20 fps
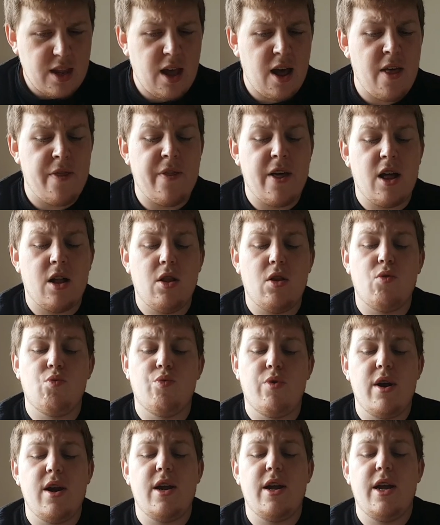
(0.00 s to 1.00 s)
And they'll
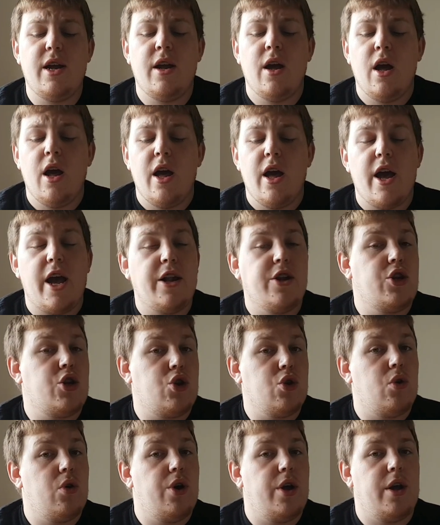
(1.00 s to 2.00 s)
really
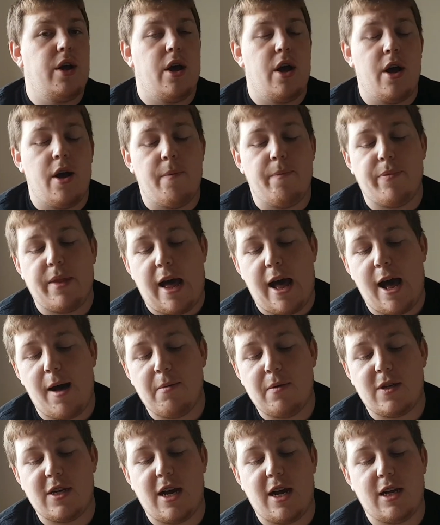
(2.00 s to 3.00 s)
enjoy
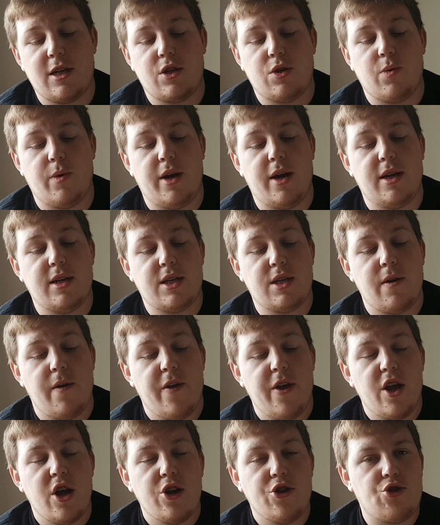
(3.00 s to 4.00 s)
habitats where it's
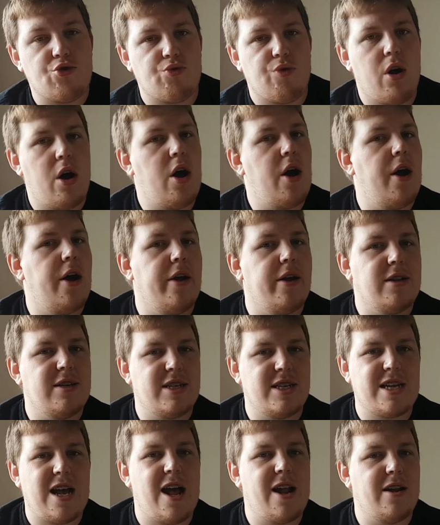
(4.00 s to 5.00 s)
dry and
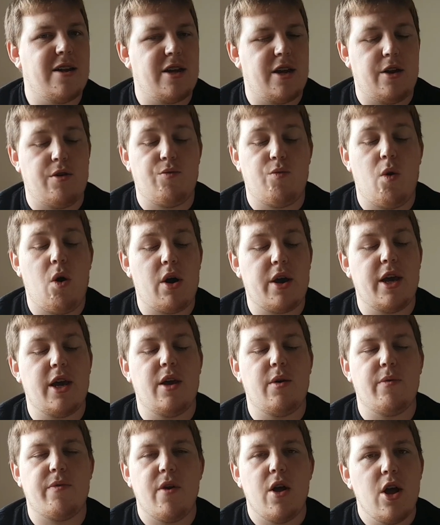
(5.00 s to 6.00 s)
sandy,
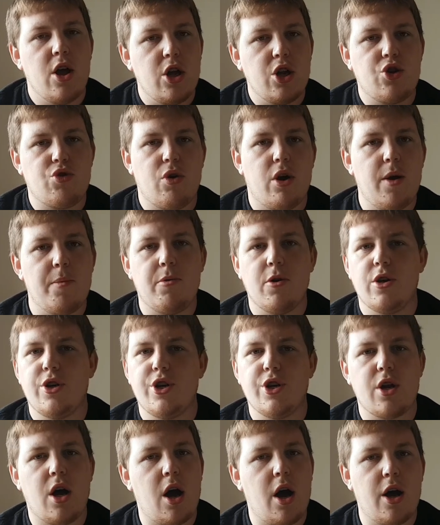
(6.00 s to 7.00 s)
rocky, dry
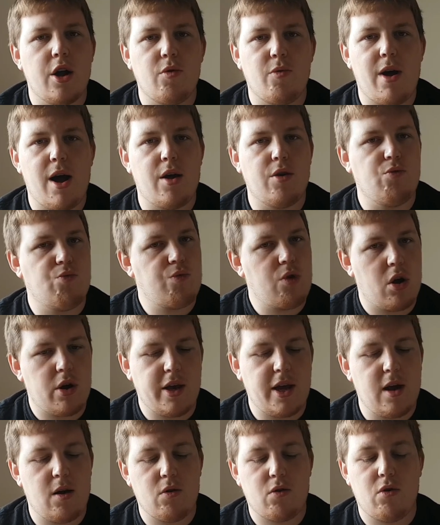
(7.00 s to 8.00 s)
bushes to hide around,
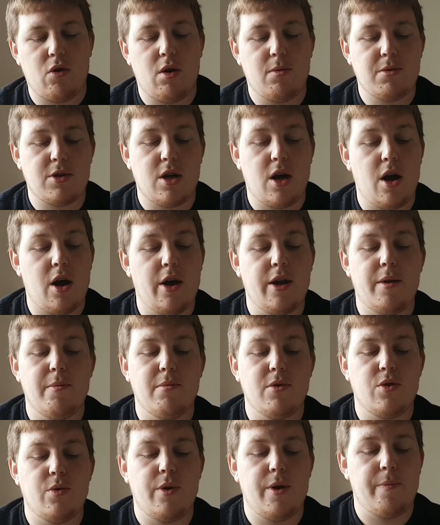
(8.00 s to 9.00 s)
rocky outcrops to hide in
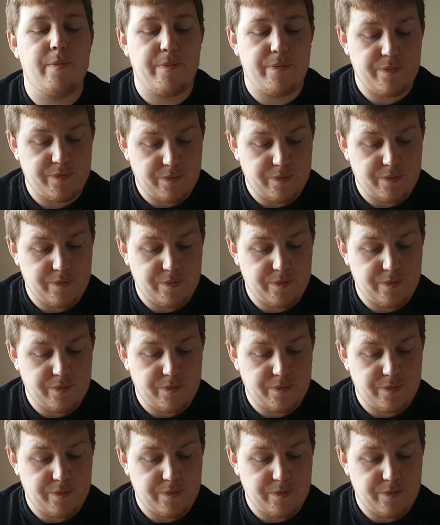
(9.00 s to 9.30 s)
between.